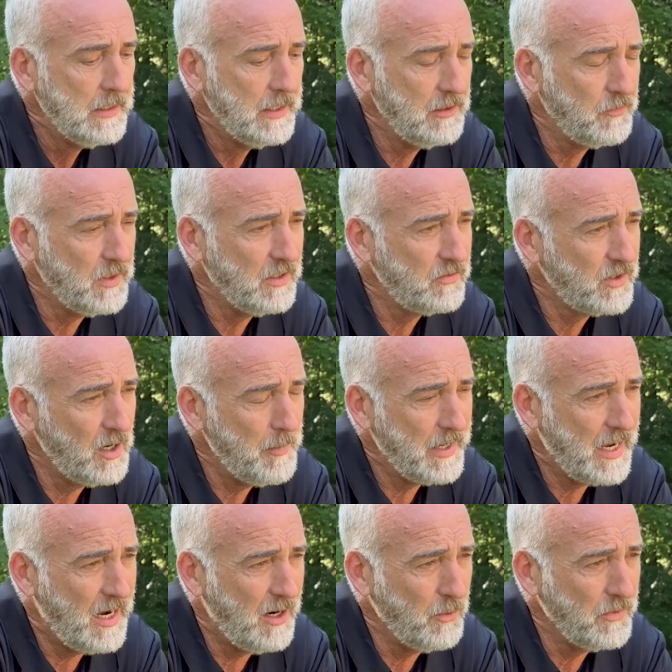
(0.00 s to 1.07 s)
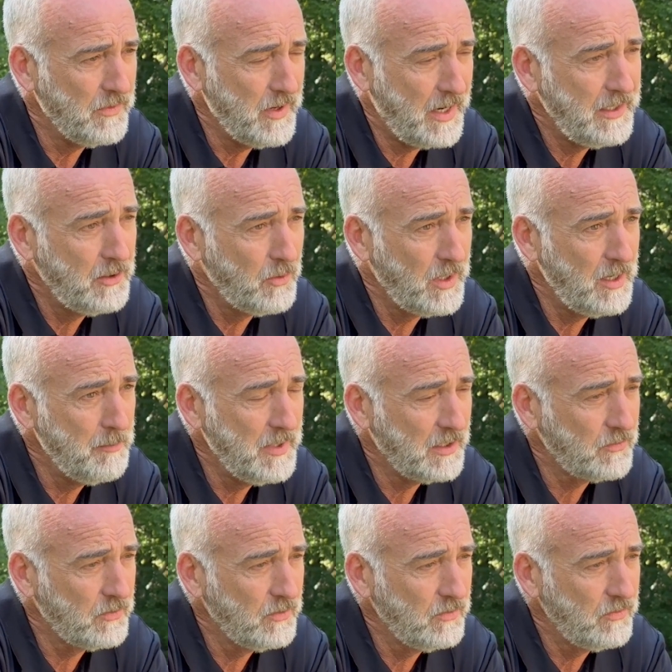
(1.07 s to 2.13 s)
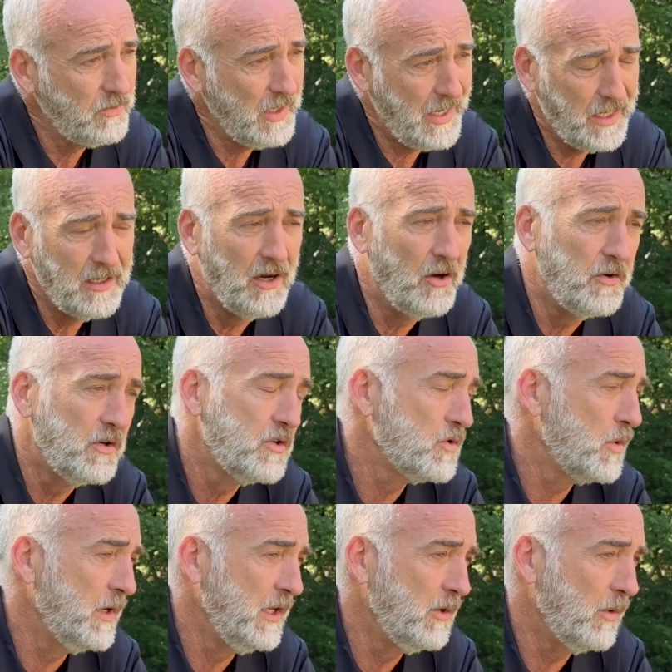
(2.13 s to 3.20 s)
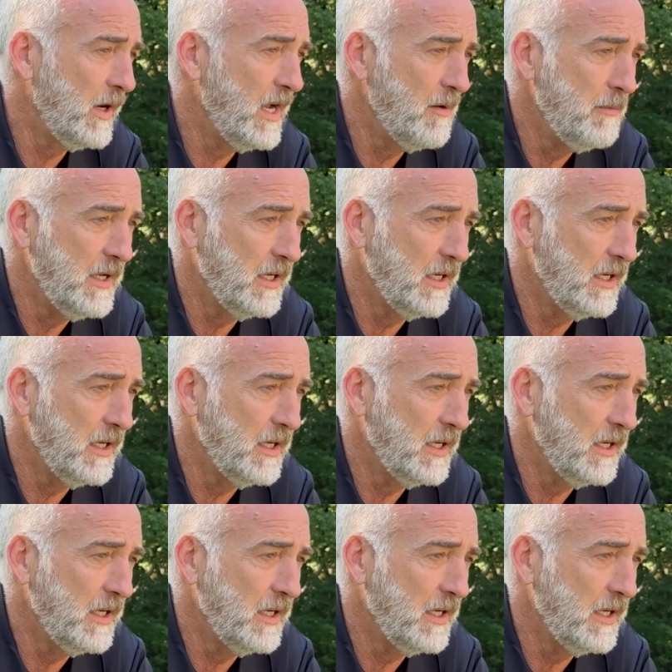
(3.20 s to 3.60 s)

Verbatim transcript: INFINIT's coming out with 90-gram mixes and 120-gram